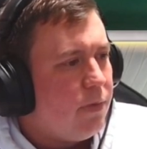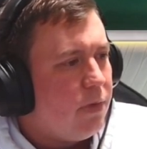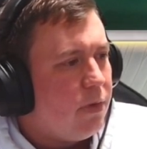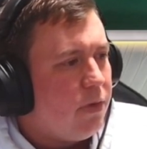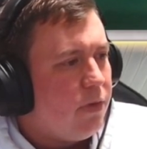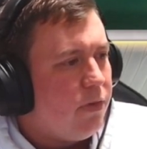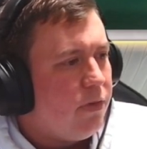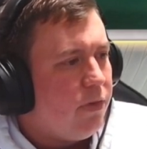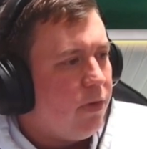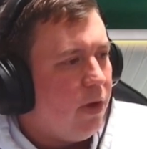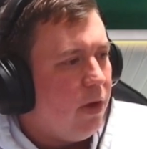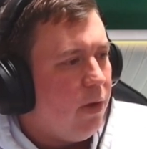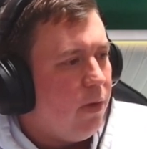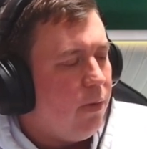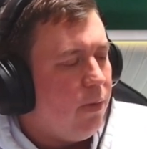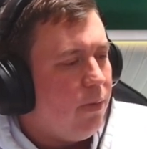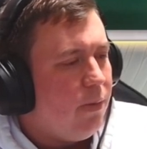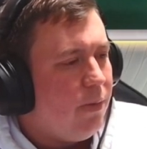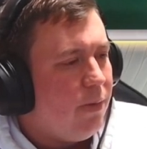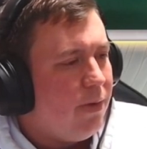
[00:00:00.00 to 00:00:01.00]
So,
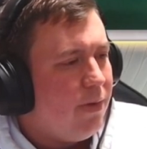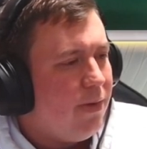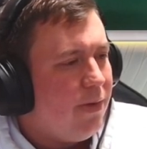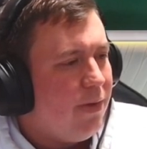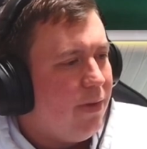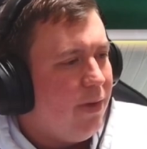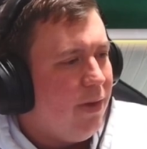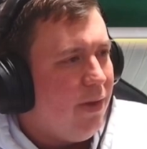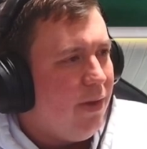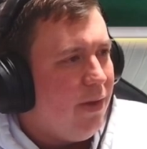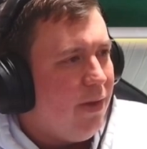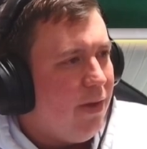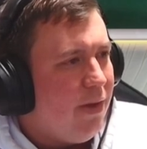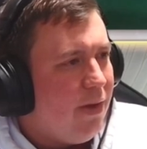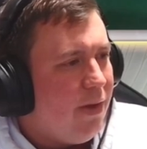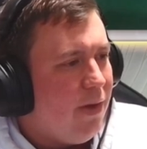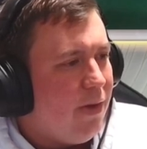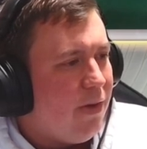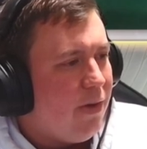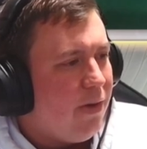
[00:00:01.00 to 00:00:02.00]

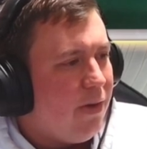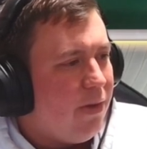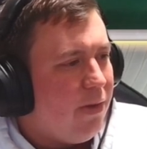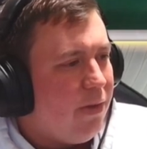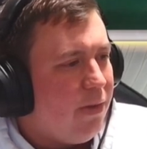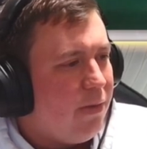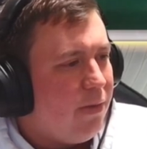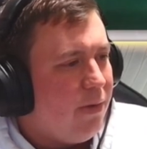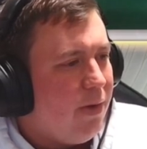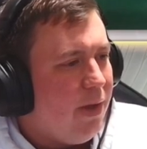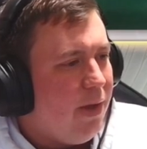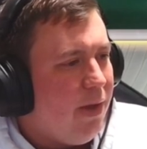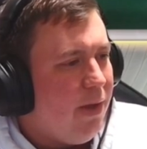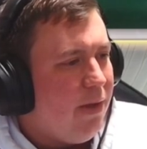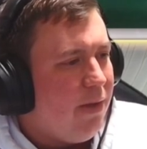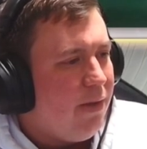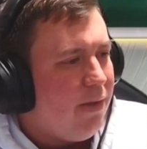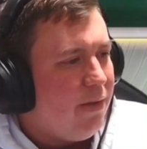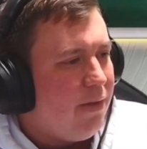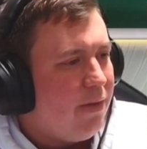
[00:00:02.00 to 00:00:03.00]
hold on. 3,
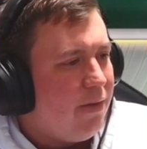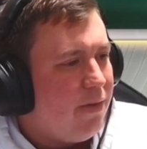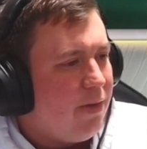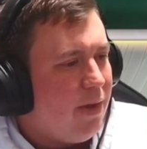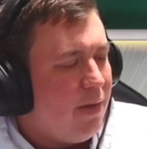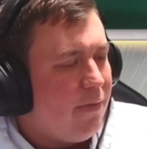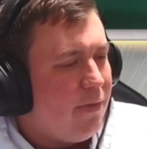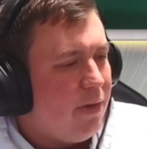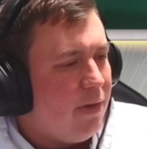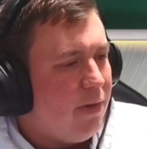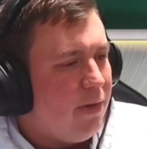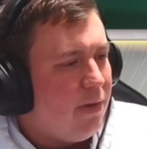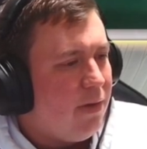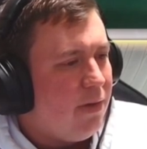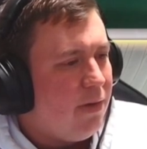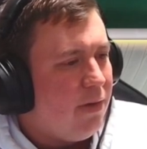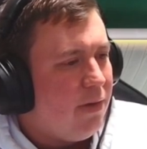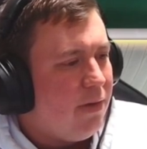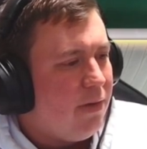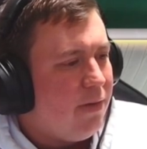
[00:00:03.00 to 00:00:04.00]
7,
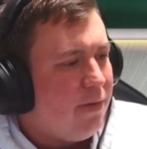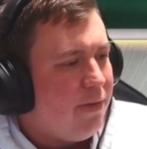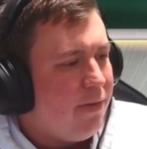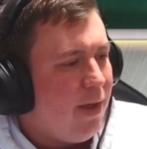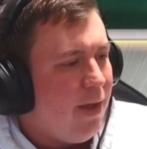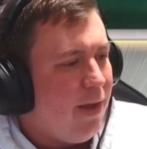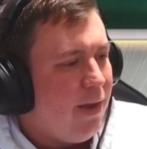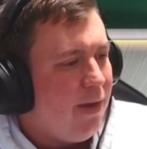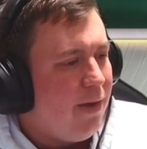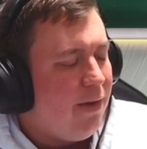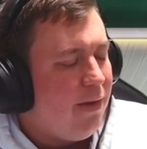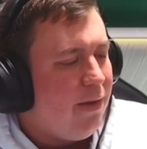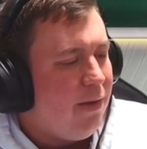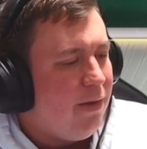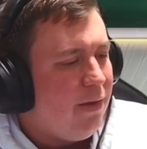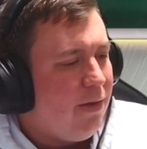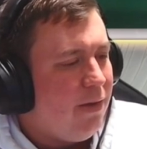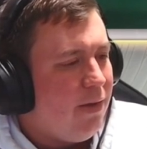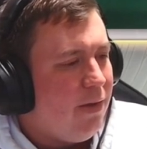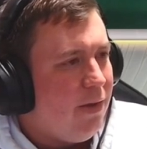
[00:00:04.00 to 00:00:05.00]
10.
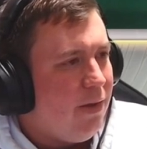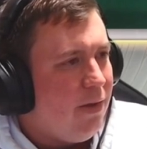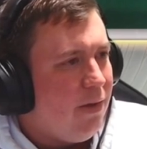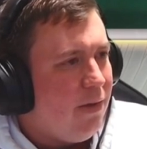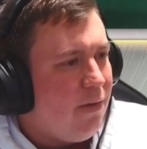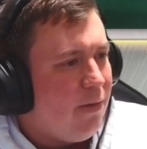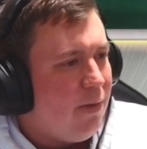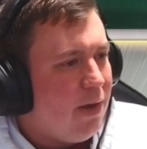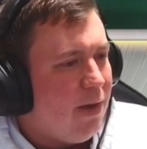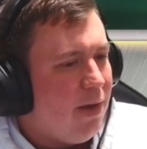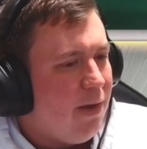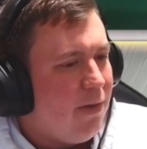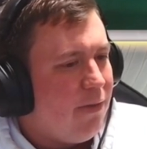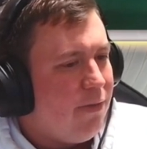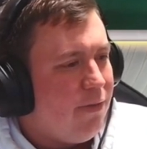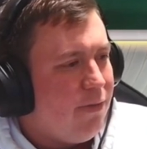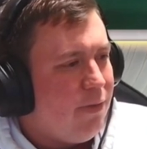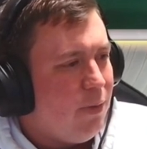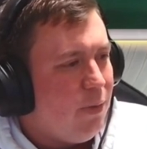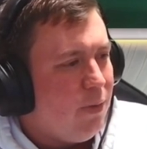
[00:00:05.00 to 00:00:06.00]
We're going to have
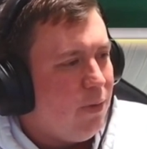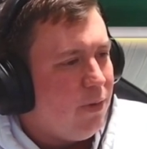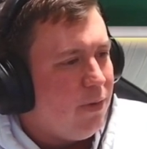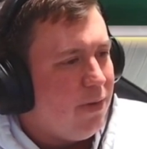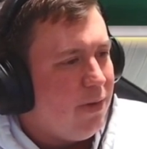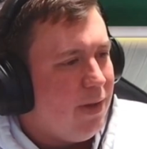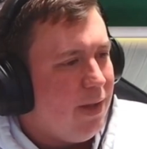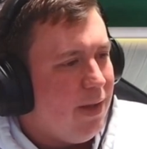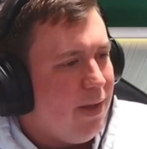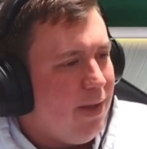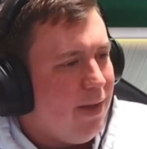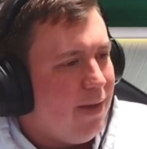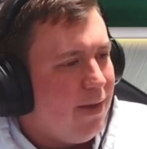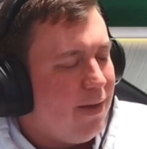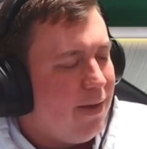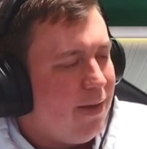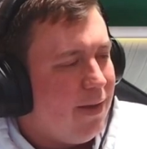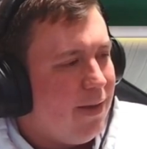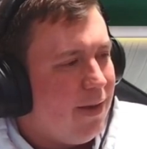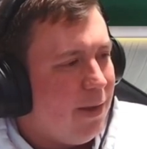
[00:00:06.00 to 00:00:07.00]
14
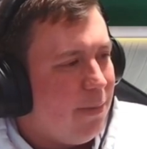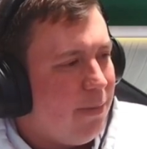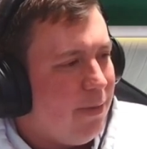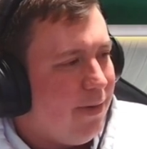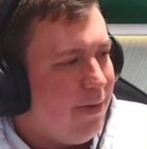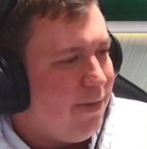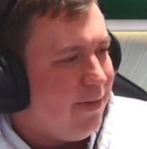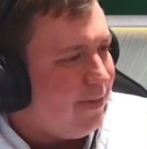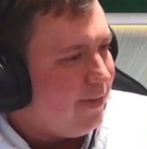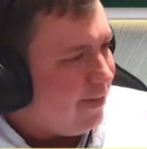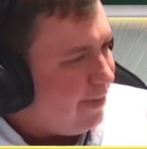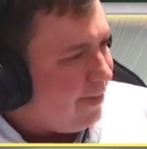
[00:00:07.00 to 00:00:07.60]
damage